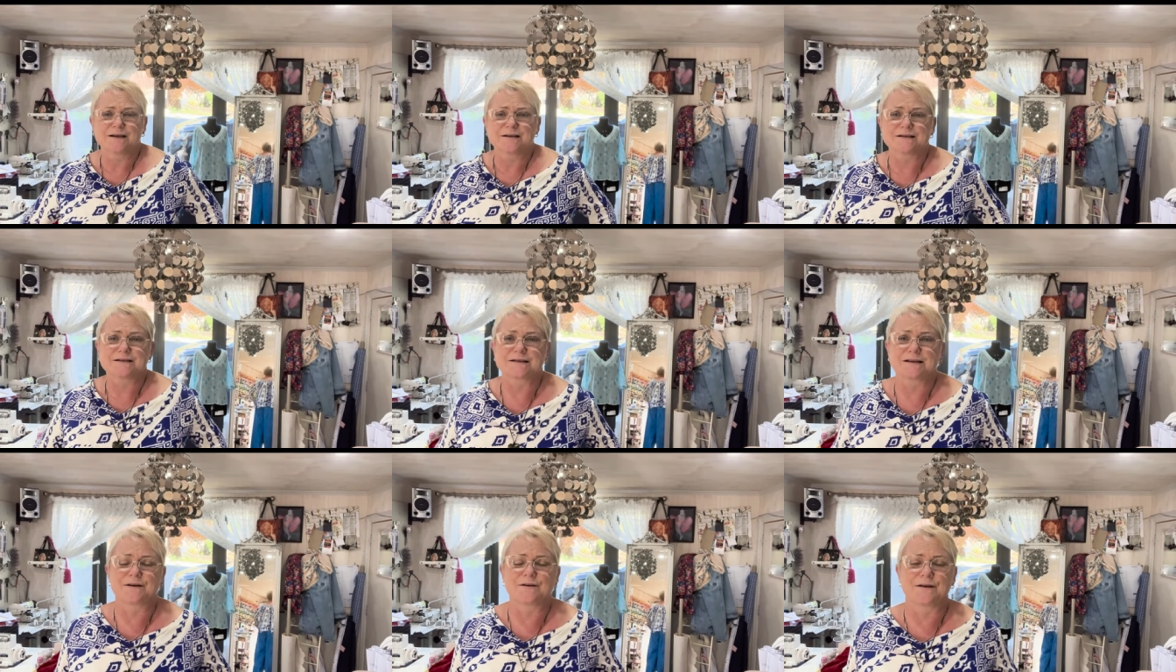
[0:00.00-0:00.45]

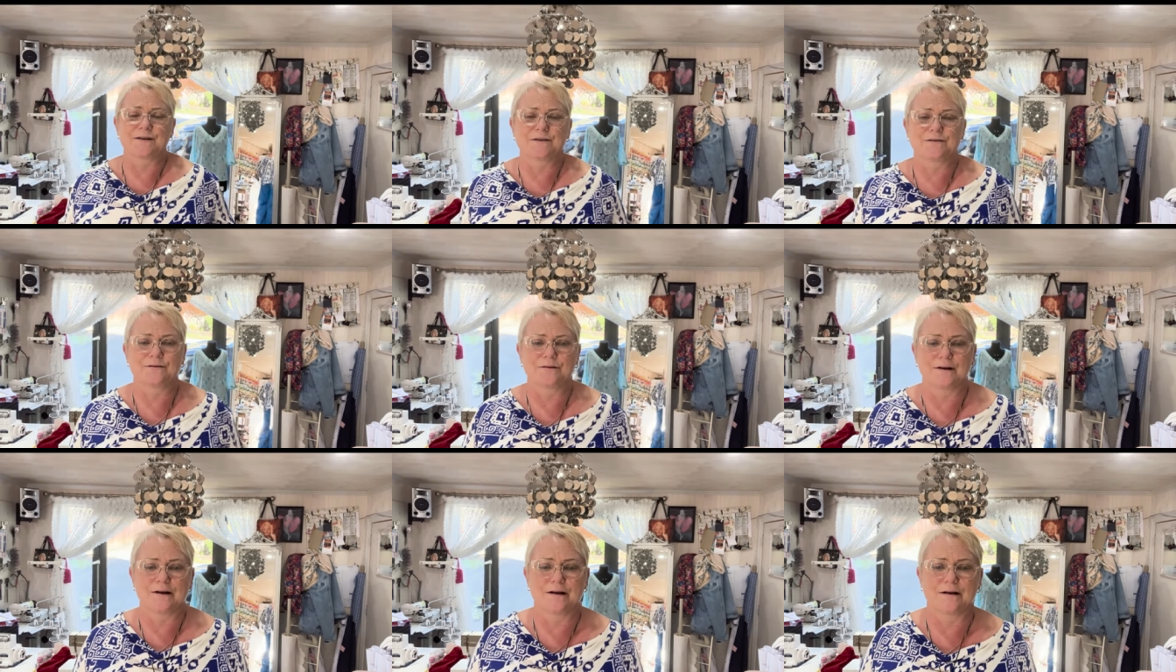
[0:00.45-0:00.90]
so I
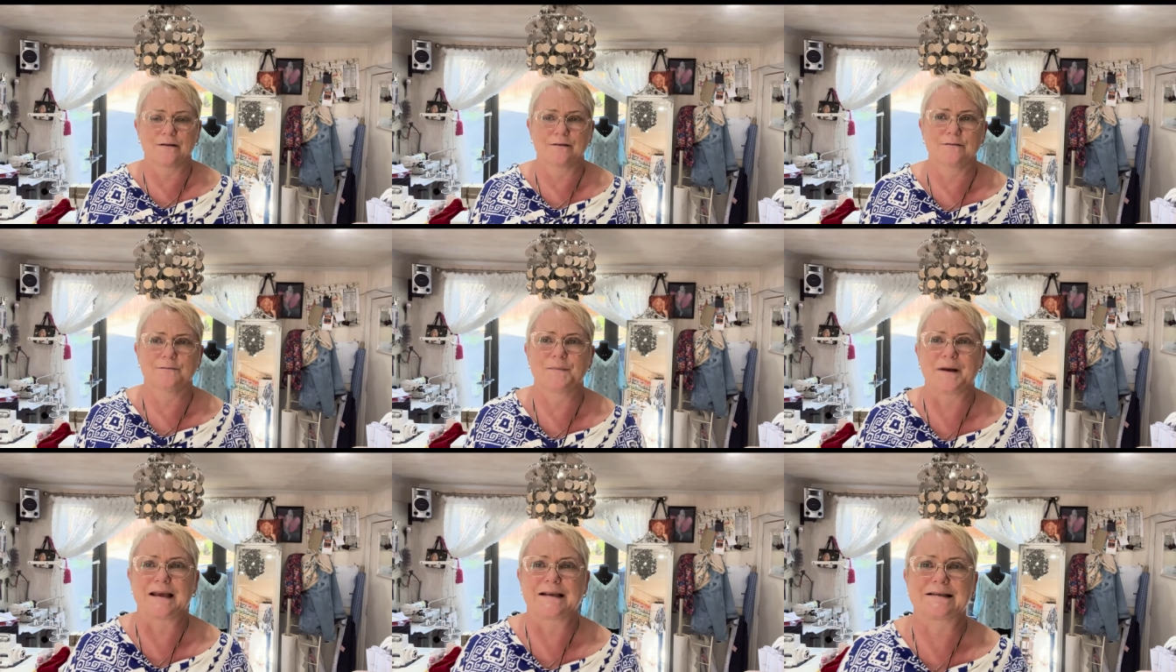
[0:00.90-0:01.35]
thought I'll
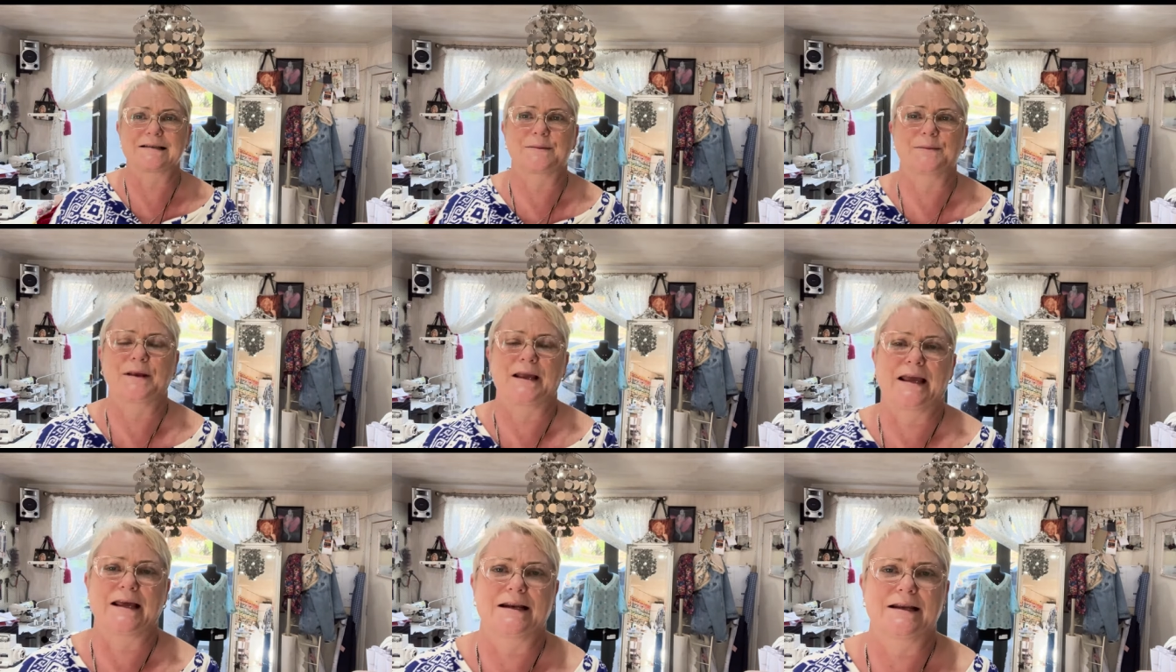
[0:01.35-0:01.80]
make
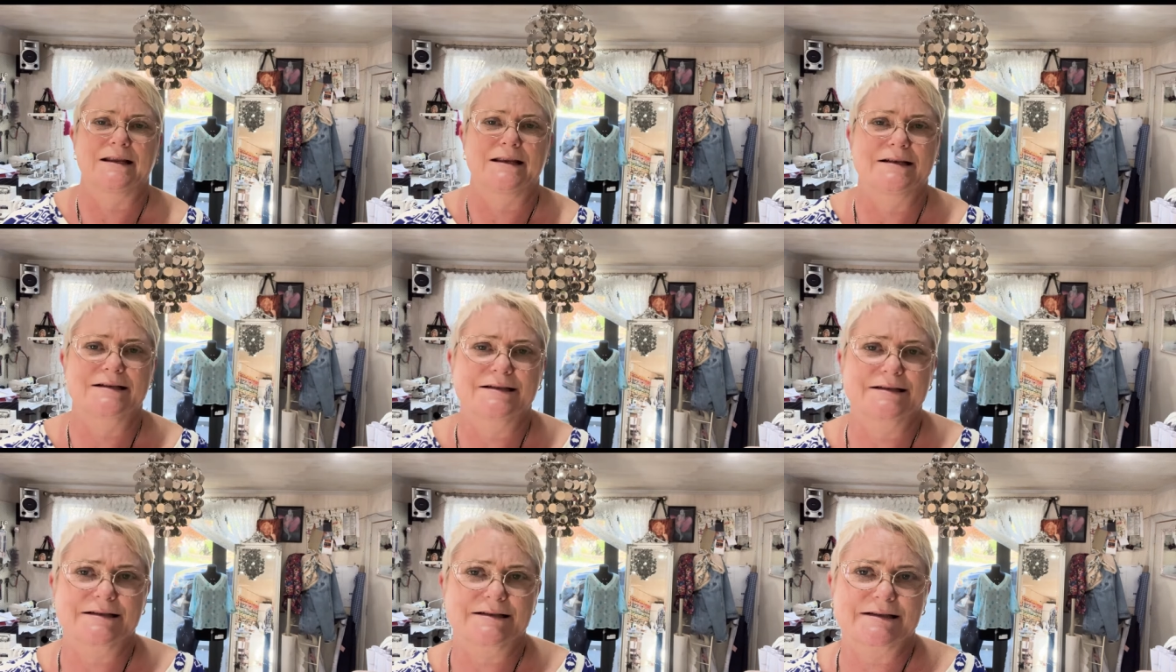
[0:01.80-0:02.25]
something out of
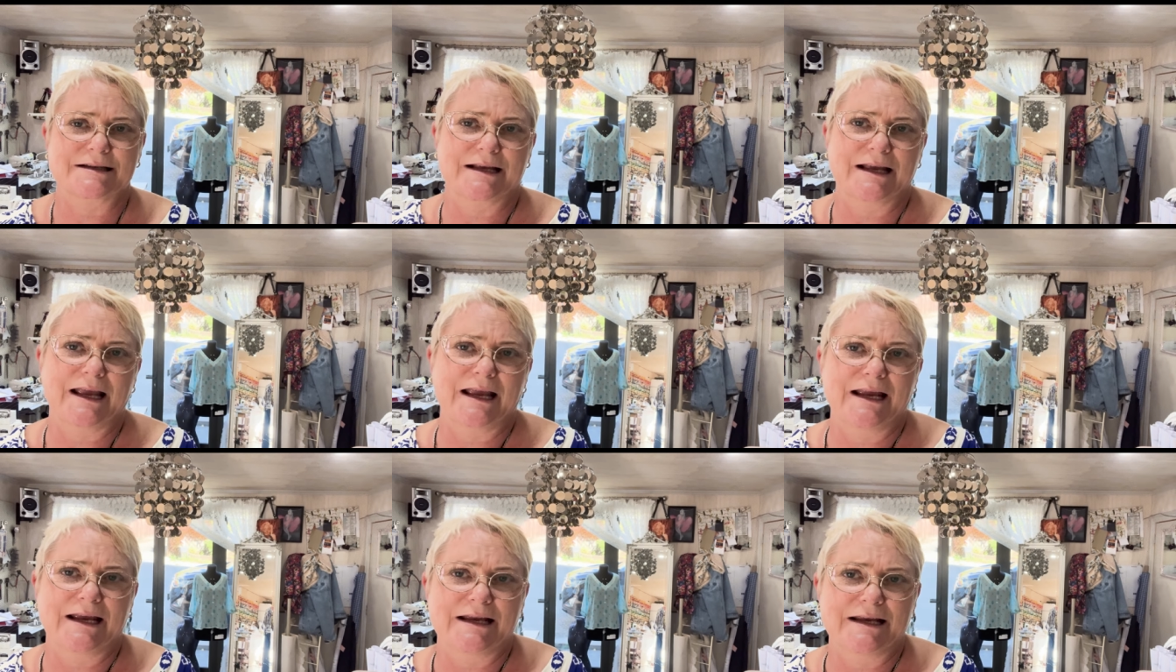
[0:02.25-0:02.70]
this.
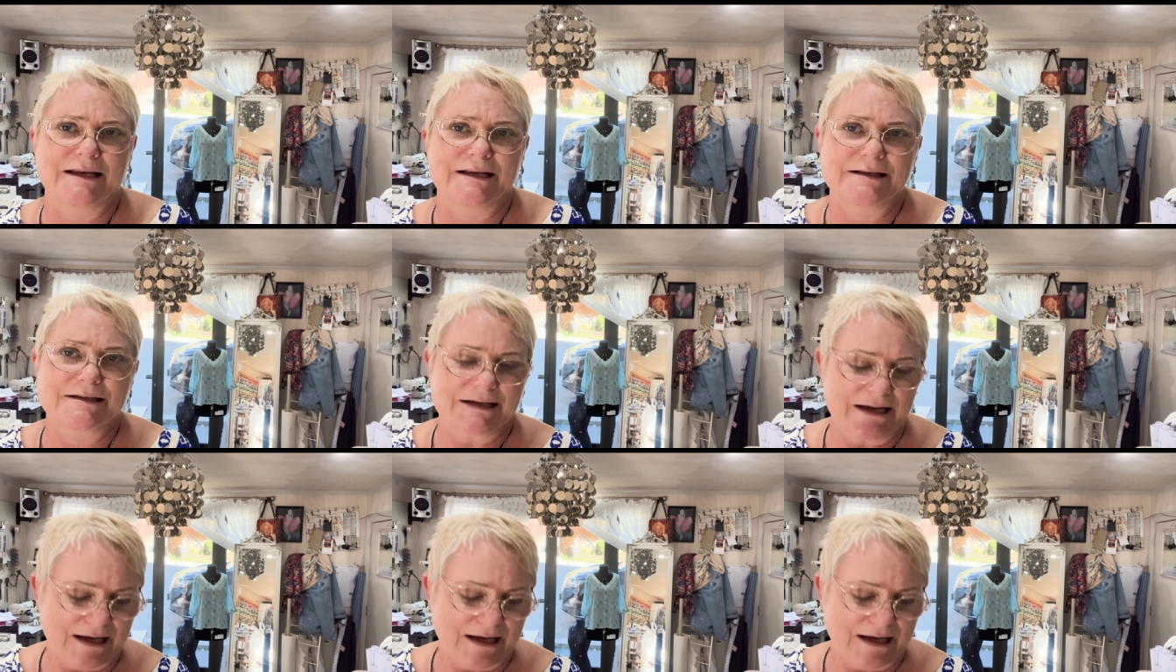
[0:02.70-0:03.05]
And